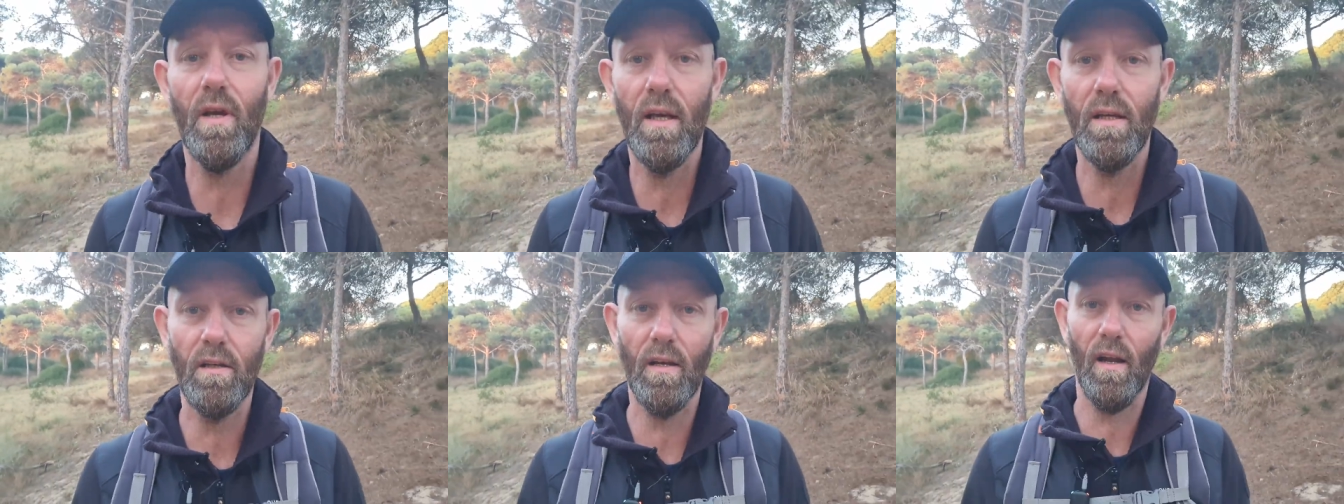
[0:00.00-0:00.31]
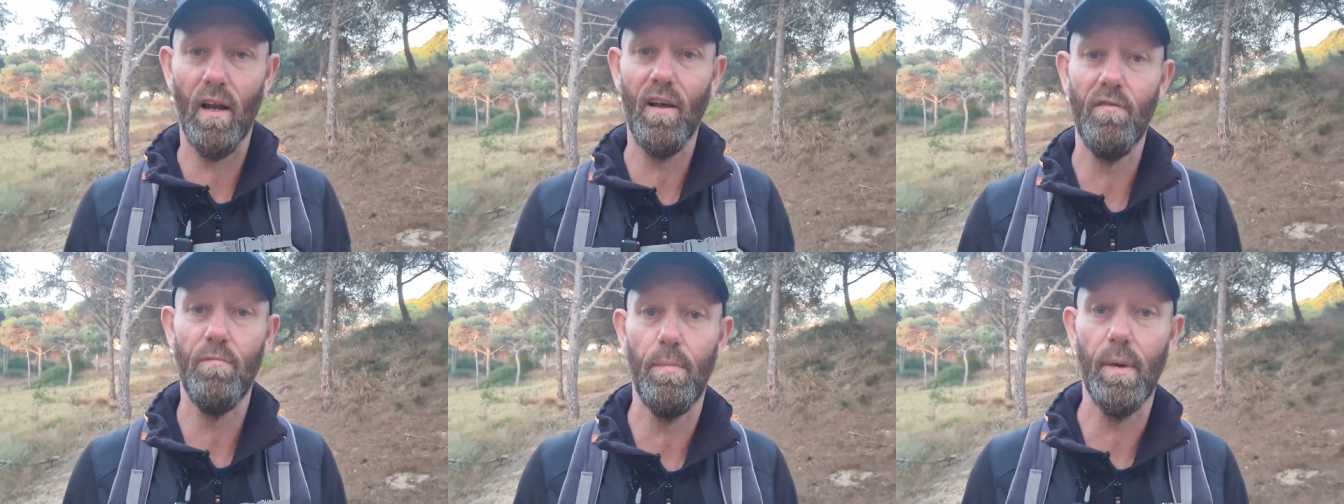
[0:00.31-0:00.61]
in your
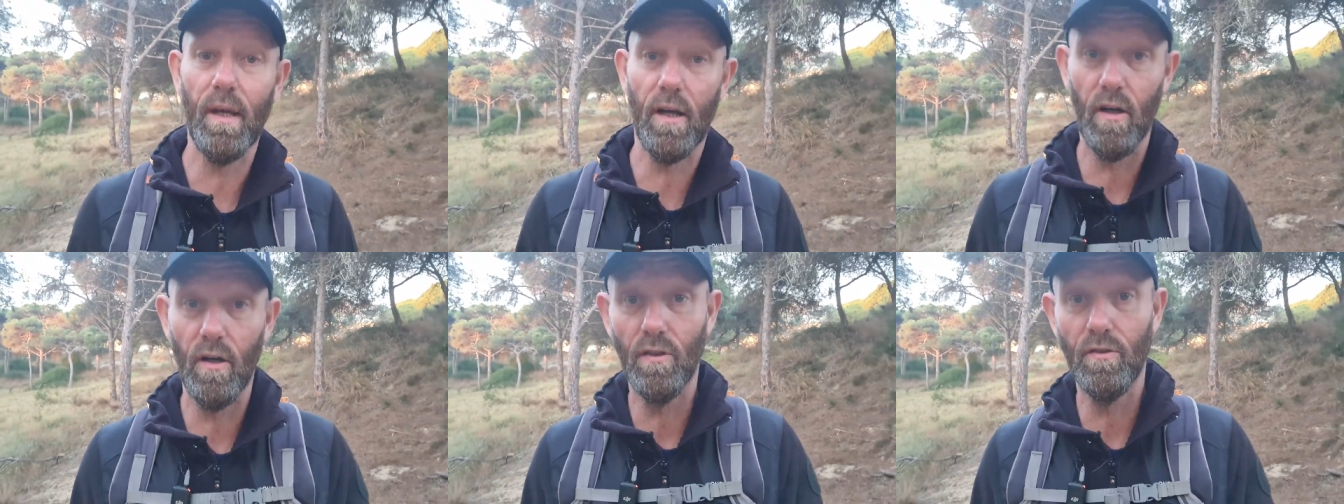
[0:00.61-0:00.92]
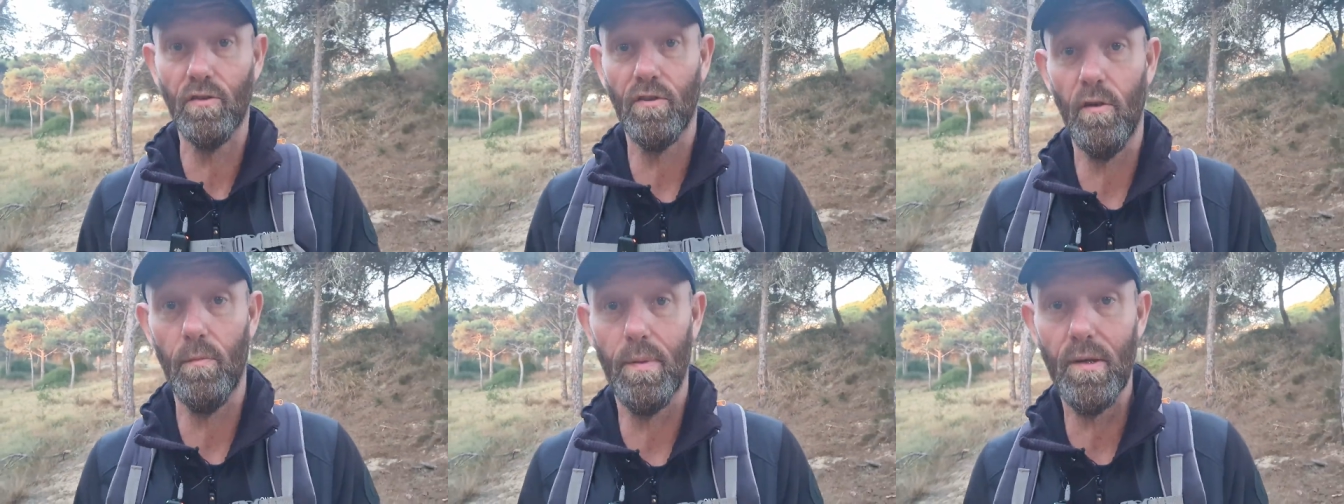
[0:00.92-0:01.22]
life
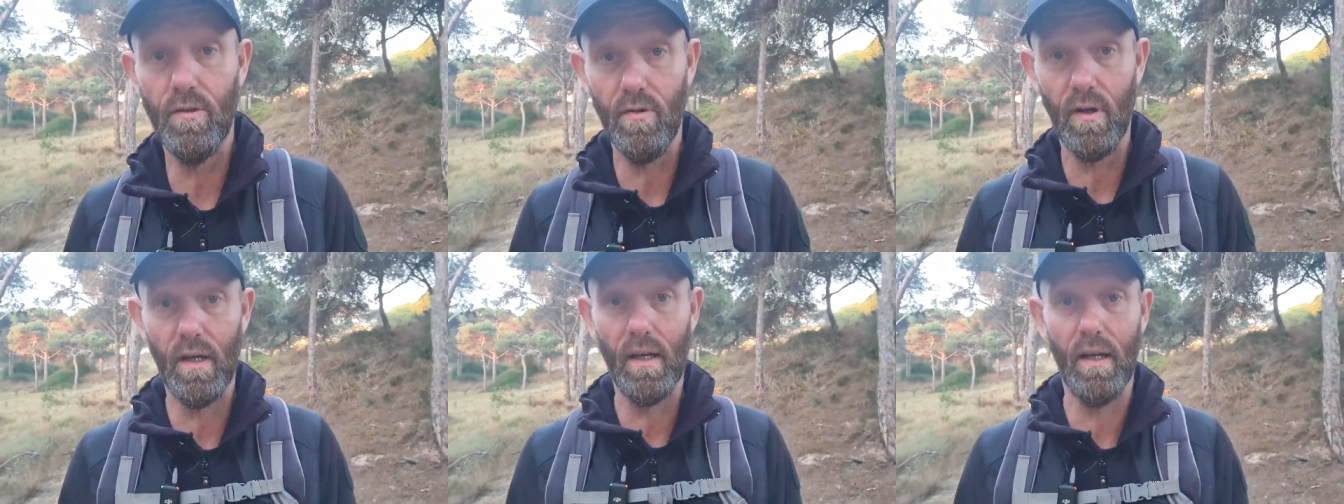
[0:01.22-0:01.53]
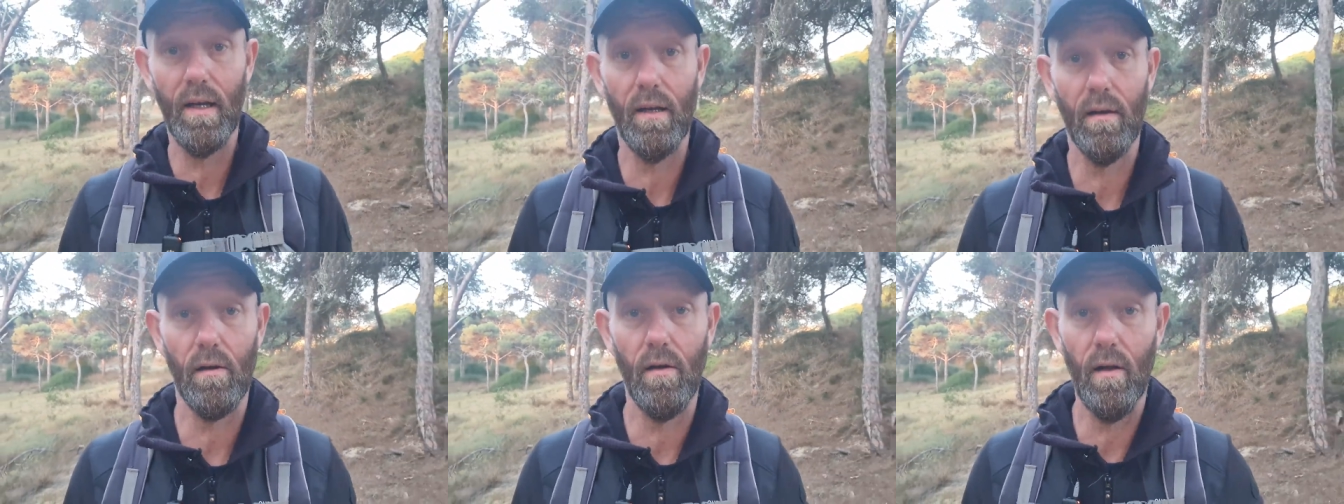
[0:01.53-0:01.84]
because you've been
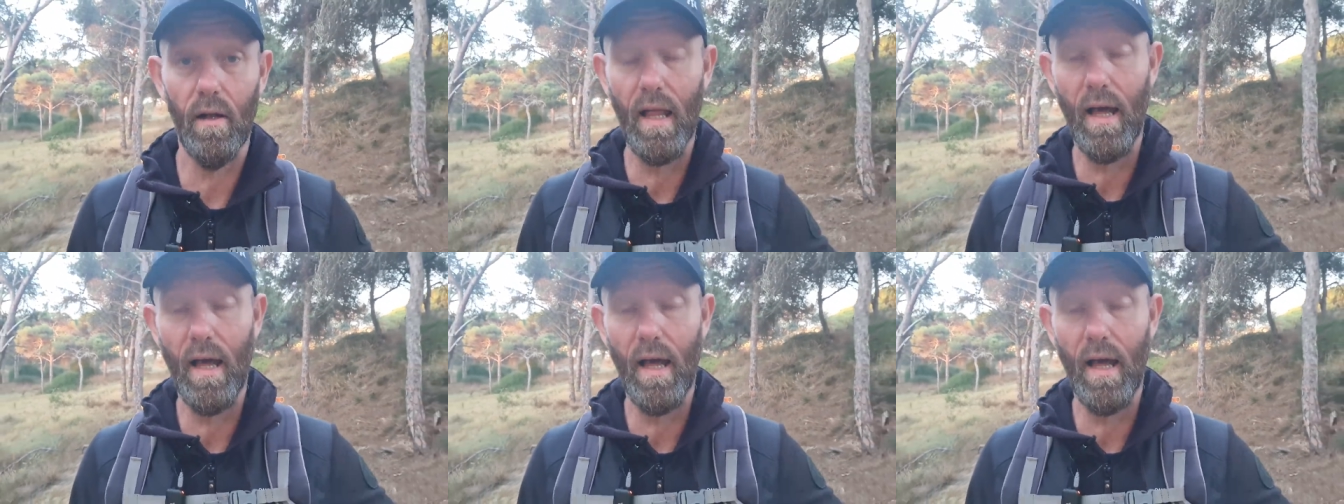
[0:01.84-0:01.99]
drinking alcohol,